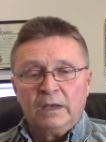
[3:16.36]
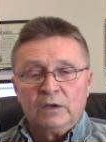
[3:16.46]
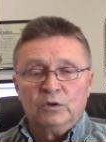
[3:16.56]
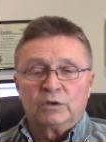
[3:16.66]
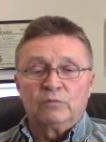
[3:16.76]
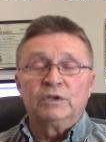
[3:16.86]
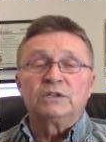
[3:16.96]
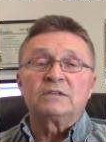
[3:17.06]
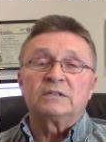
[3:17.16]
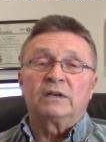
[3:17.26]
You can
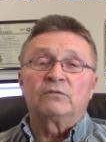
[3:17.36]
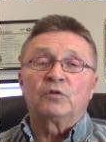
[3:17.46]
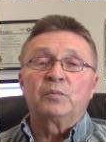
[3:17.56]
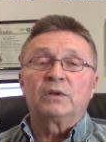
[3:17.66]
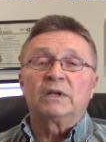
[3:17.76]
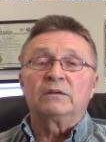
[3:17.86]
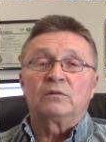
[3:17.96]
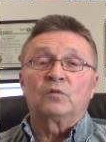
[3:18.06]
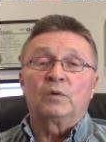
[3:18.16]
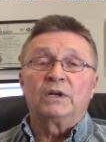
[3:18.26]
reach us at
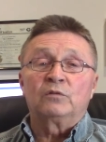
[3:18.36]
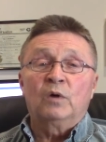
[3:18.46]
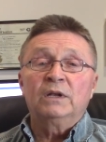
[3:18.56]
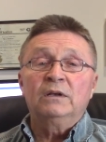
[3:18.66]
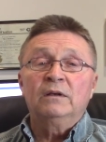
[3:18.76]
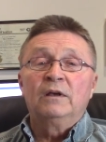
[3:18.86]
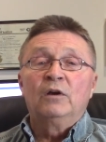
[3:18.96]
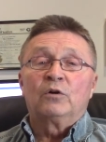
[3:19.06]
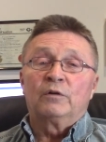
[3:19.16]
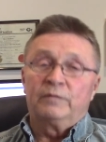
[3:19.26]
888 2020
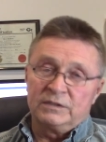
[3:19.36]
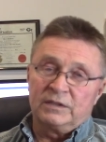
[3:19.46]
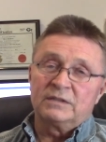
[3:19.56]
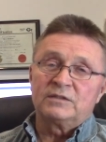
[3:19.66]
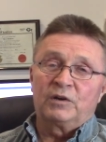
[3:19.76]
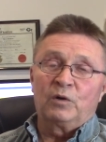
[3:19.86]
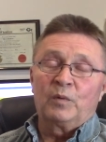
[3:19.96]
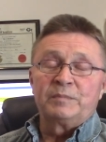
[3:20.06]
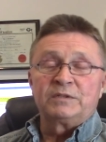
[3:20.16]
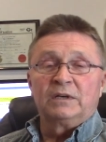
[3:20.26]
or visit us on our
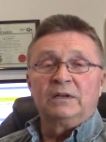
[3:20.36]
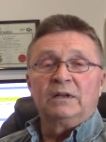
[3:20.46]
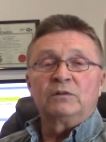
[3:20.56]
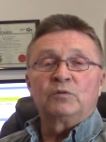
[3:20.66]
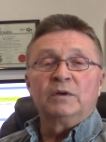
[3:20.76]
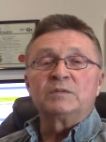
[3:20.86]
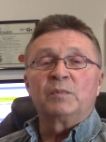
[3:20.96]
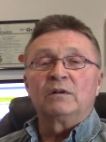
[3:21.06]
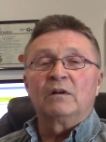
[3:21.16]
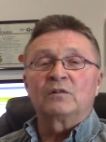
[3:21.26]
website at
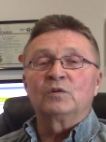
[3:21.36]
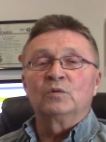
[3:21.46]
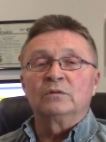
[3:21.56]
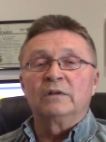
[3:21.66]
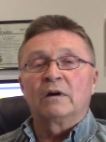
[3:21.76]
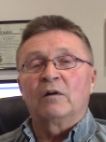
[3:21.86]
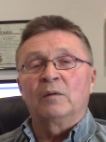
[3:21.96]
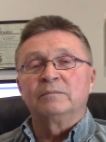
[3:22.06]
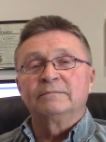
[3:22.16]
tradesmandrcool.com.